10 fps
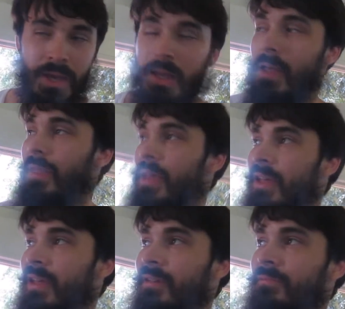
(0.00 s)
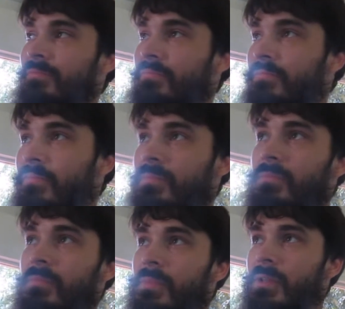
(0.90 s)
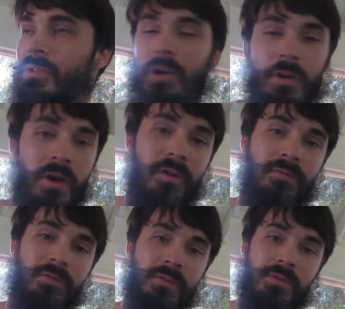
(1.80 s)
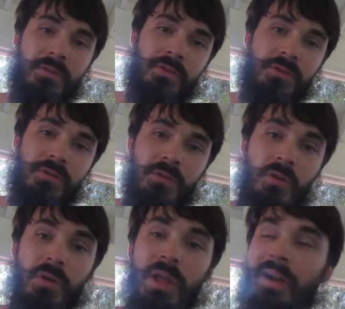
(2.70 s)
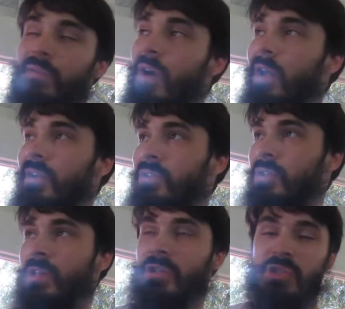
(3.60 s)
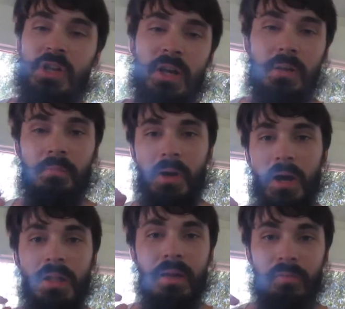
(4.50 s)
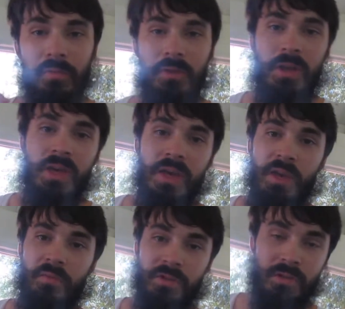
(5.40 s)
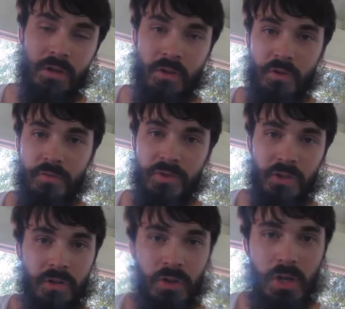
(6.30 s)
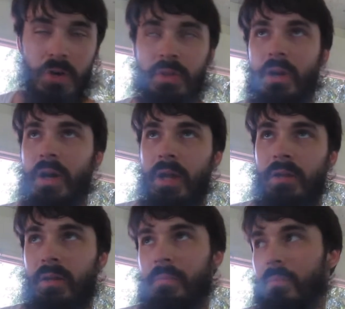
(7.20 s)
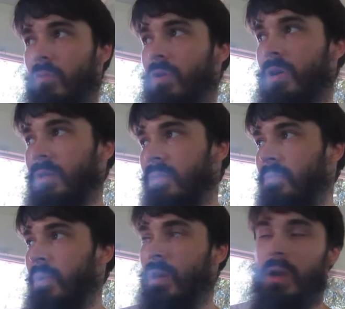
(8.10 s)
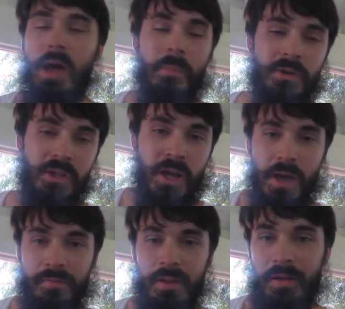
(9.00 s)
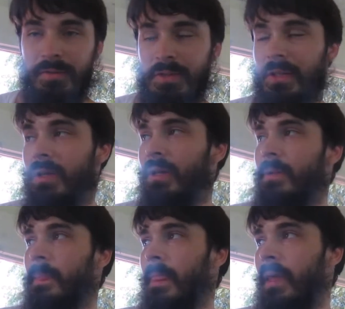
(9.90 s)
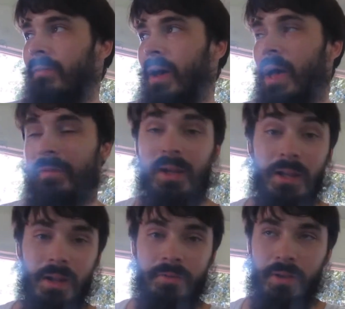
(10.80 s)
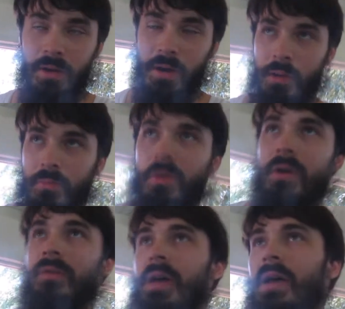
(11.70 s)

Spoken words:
and then turn it off or let it run, then check my level. If it's a little low, then I'll add a little bit more, because depending on how much I have left, if I have any left, then I'll add more. If I